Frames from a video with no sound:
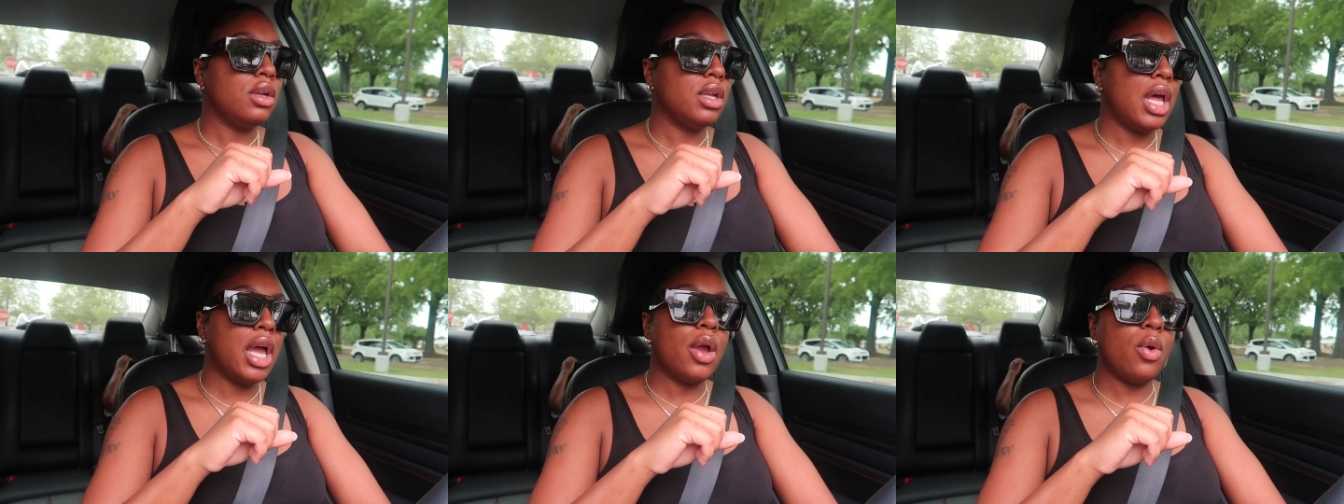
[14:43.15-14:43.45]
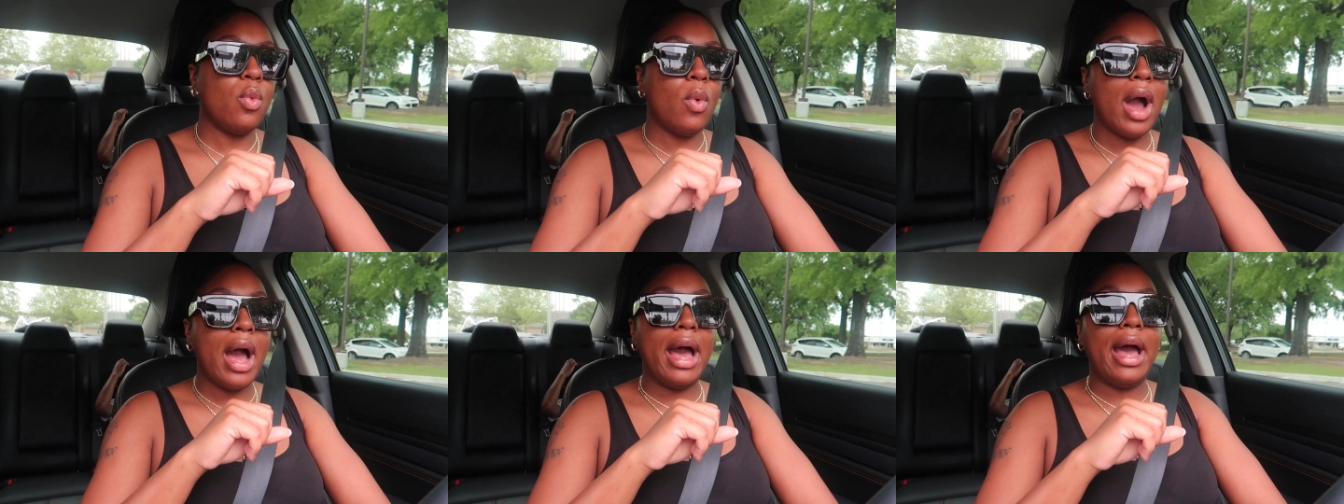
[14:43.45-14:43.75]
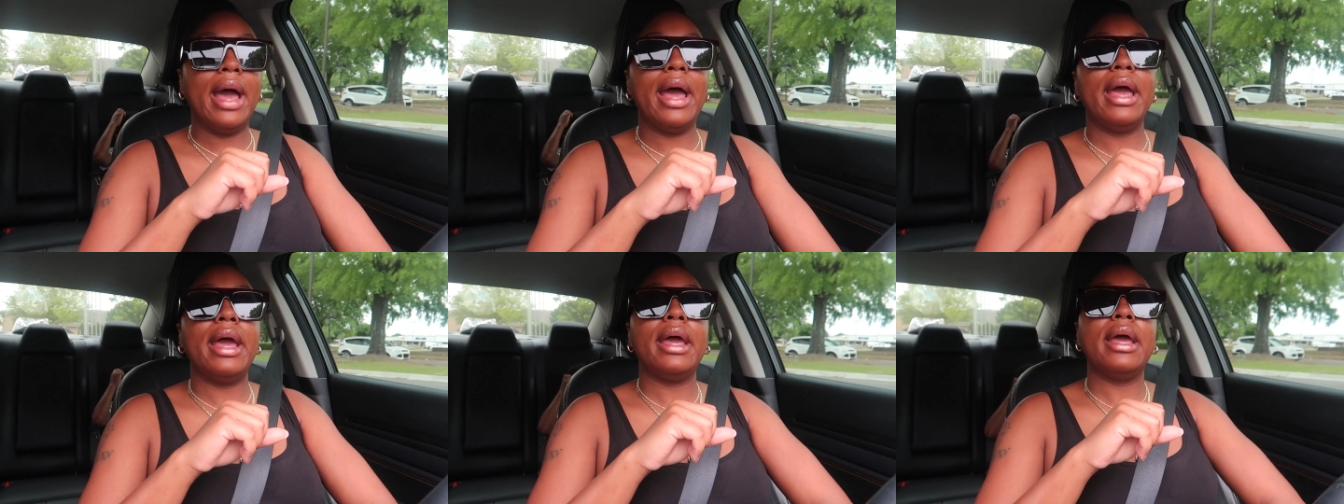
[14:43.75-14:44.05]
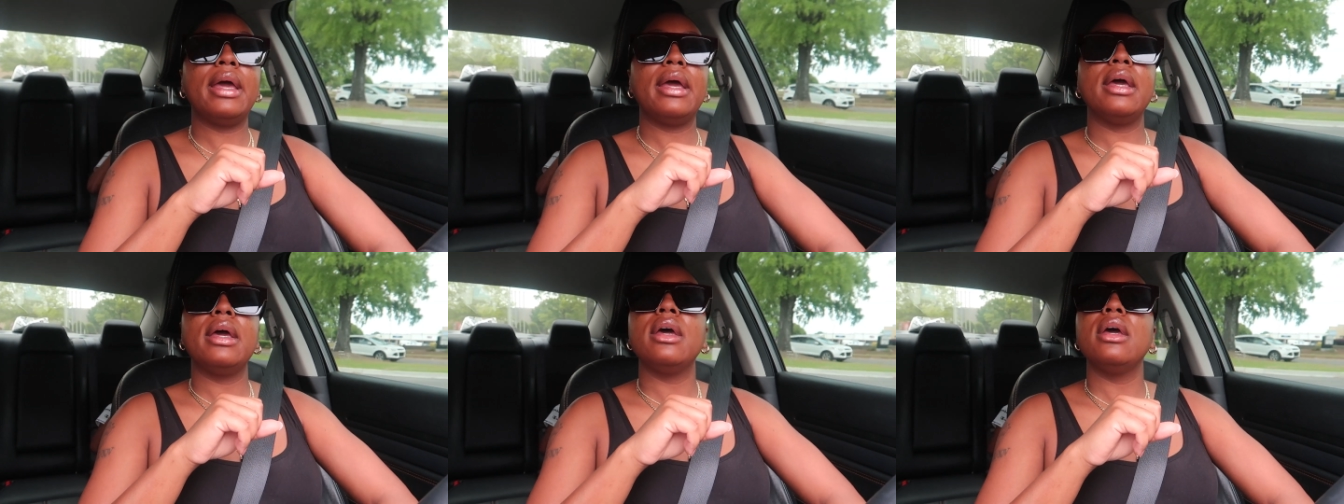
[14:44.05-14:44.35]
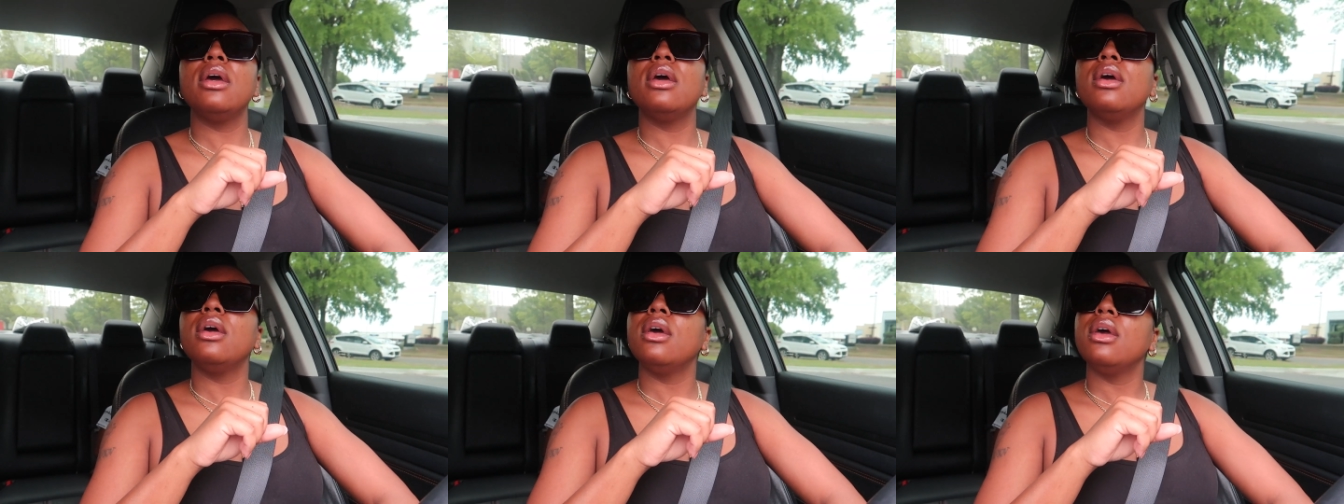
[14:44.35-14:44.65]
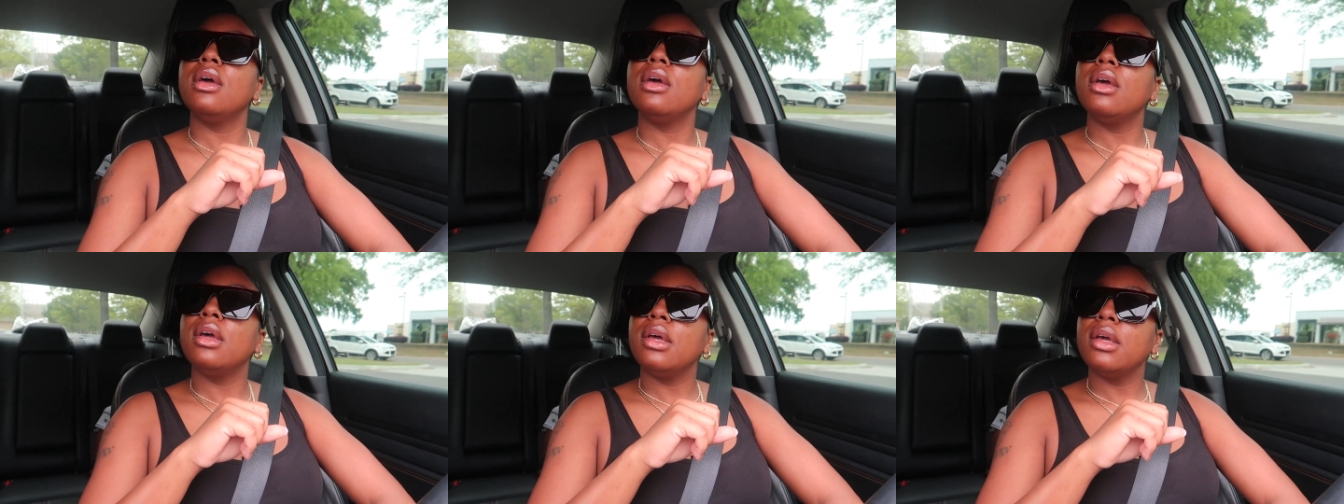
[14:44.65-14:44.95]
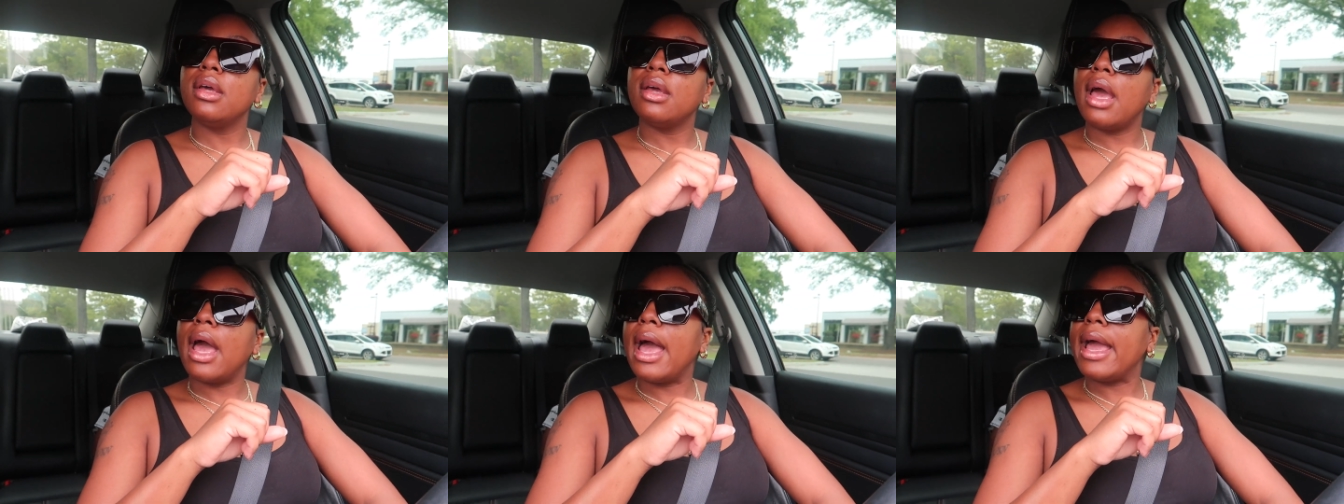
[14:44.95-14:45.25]
Like why?
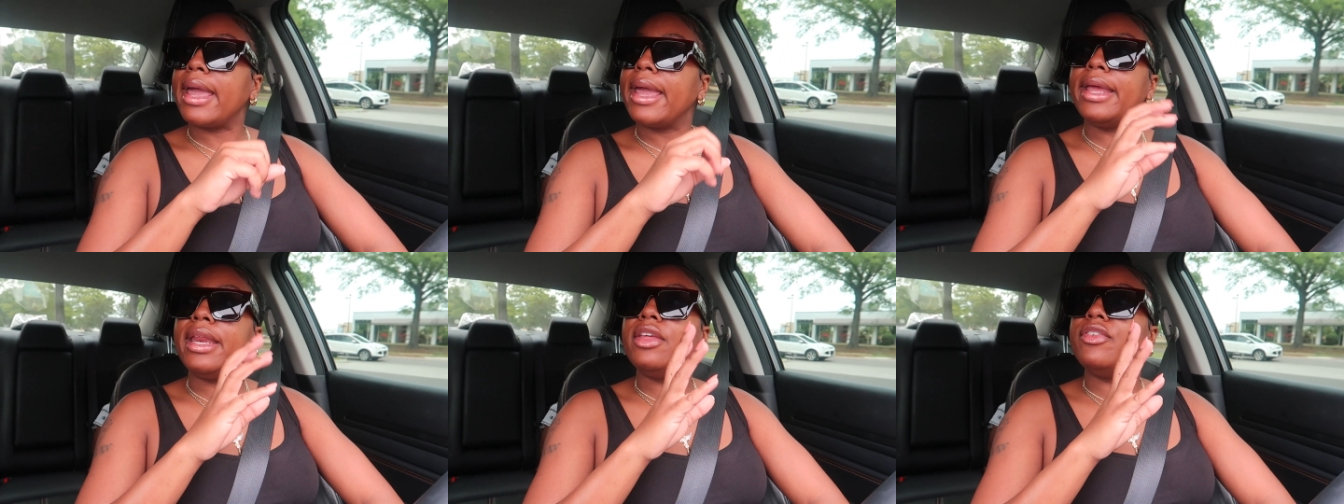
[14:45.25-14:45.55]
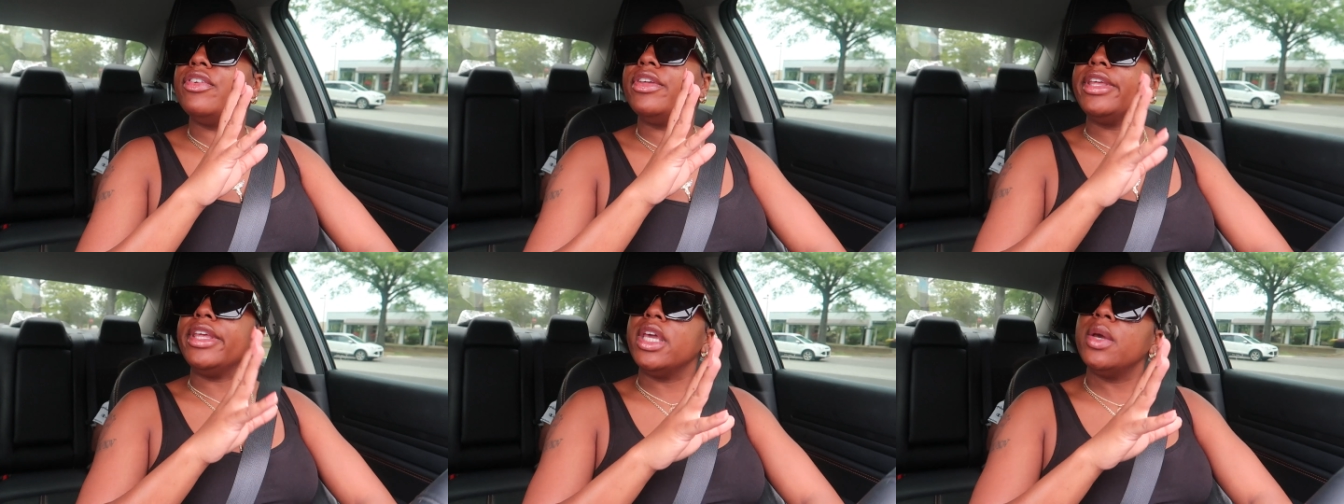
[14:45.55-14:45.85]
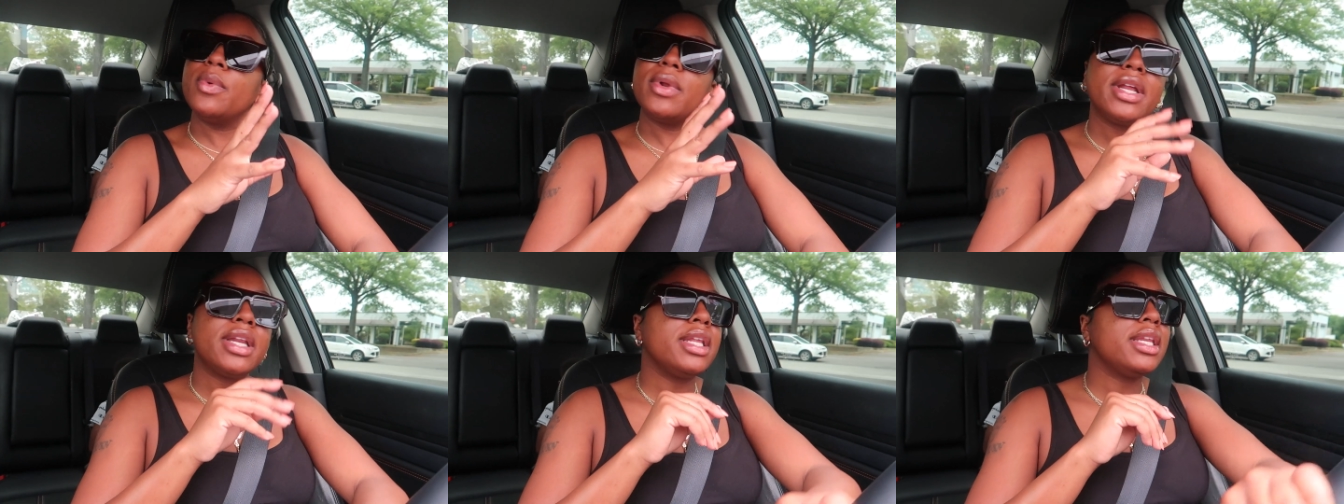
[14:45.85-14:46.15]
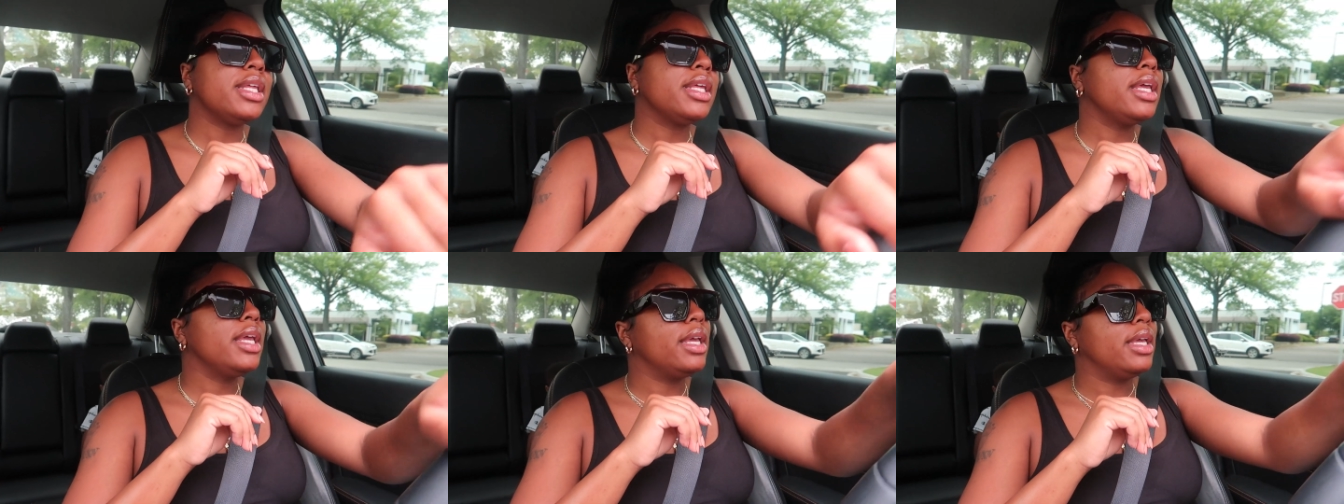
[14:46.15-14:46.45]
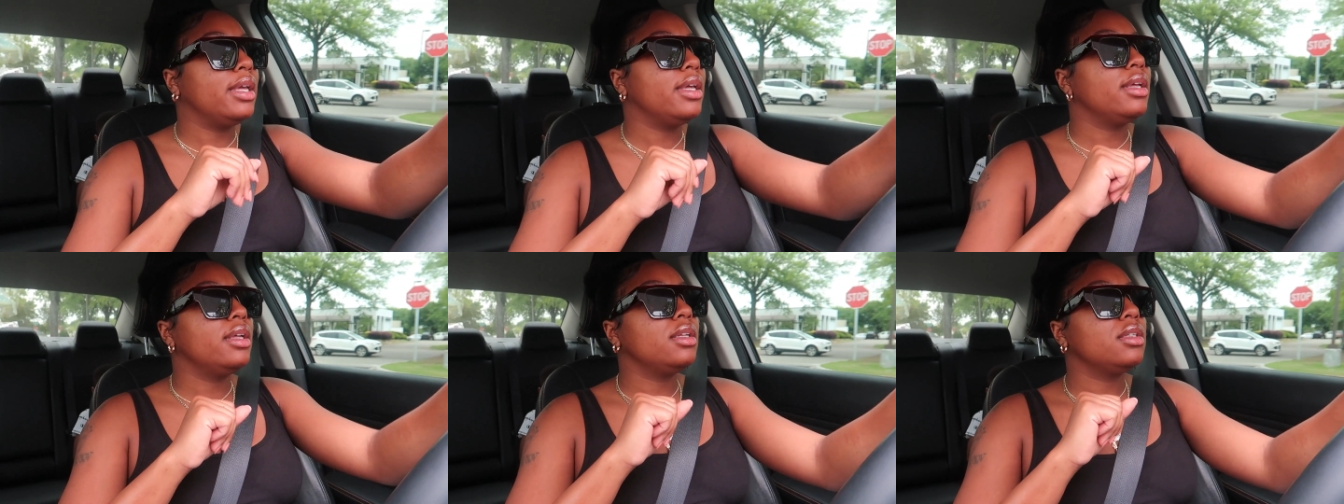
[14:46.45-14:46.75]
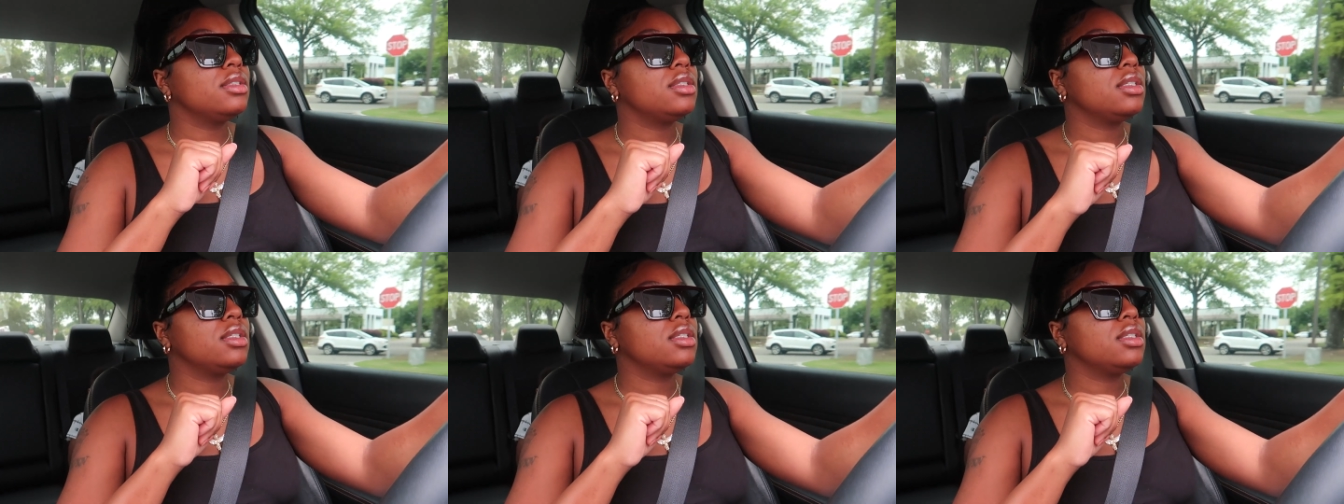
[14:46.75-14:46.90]
I can't even get what I need to get